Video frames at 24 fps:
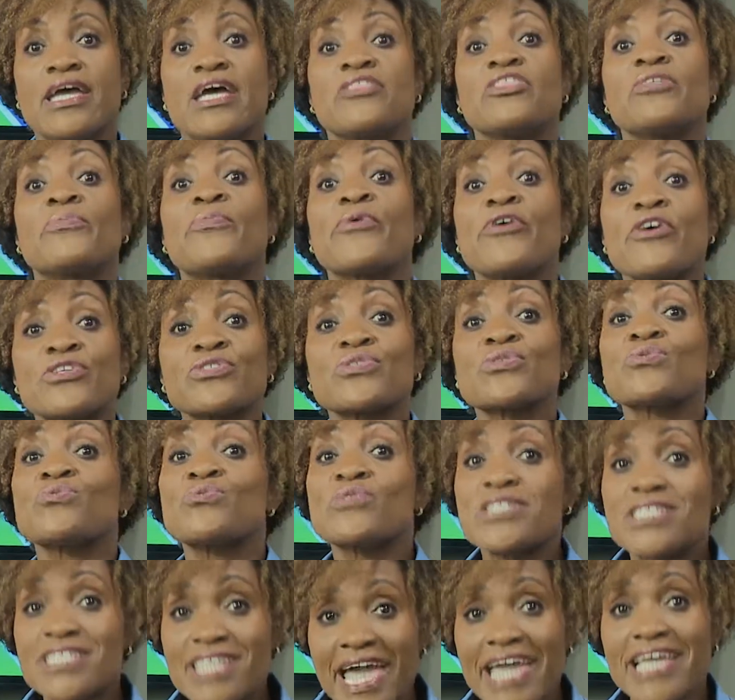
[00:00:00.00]
The person who
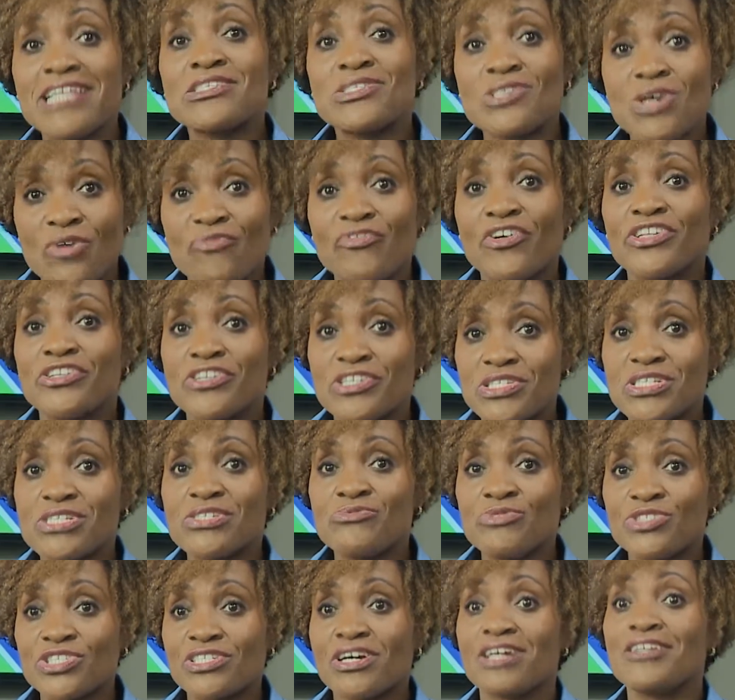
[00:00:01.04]
signs off on your
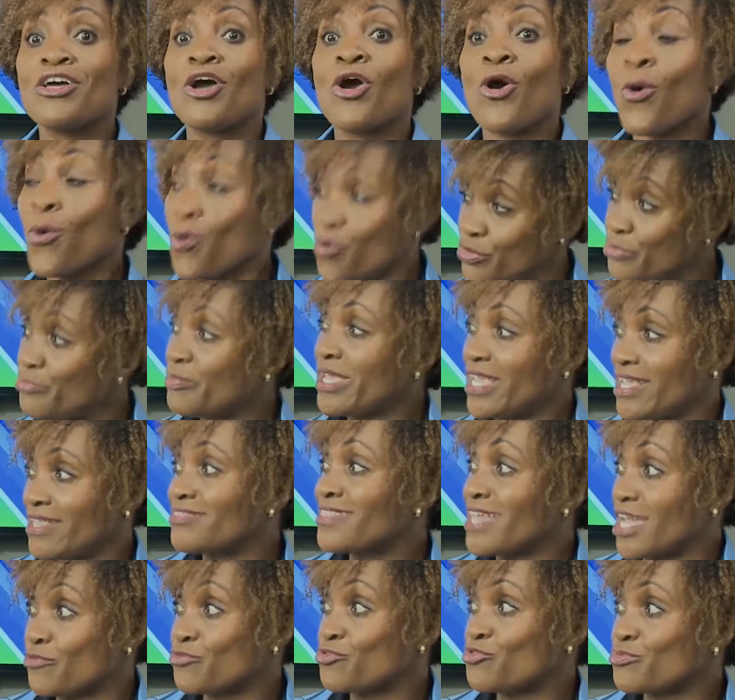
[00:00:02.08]
solution could be in
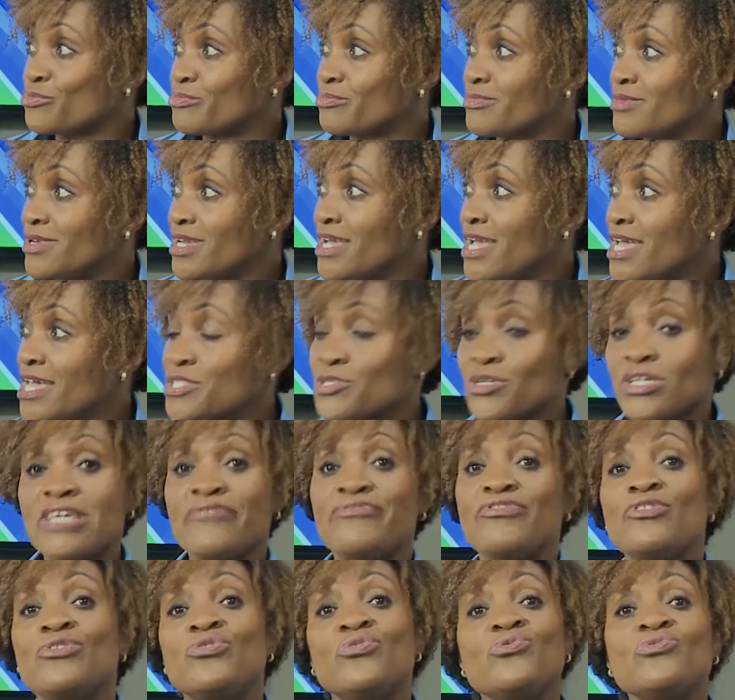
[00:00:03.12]
that room. So
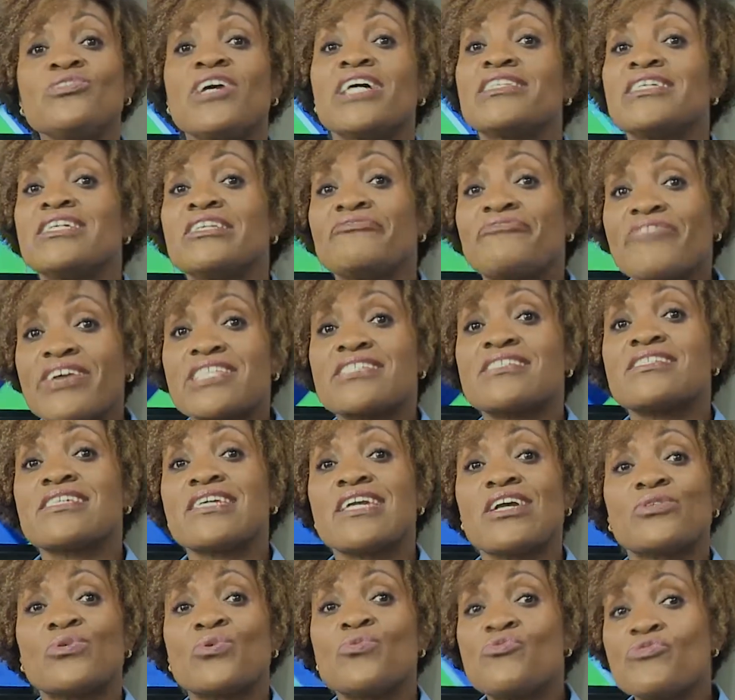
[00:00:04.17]
if you do not
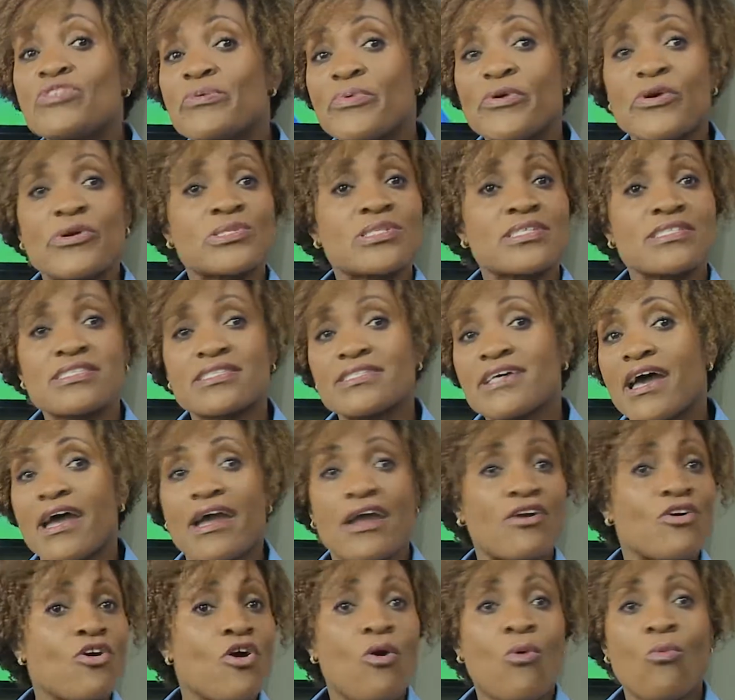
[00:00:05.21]
investigate who the persons
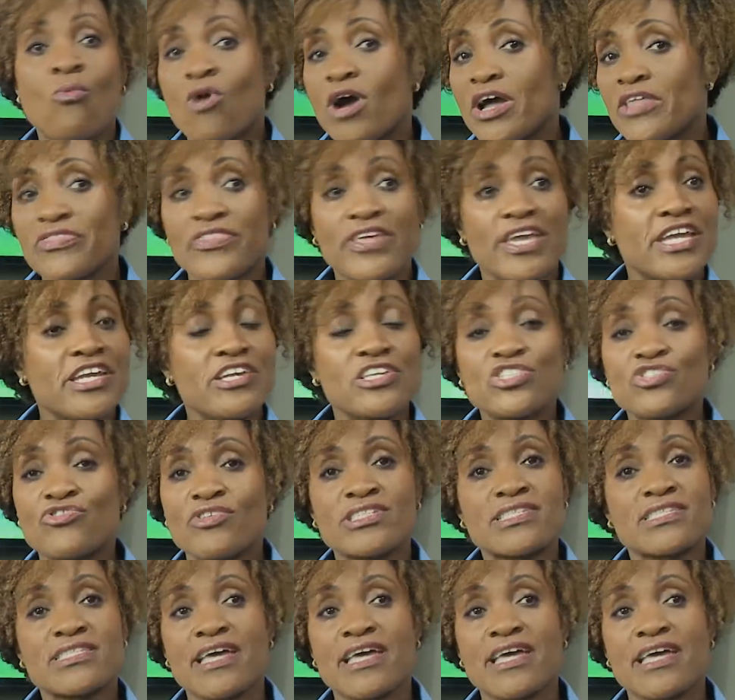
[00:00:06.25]
are, what their interests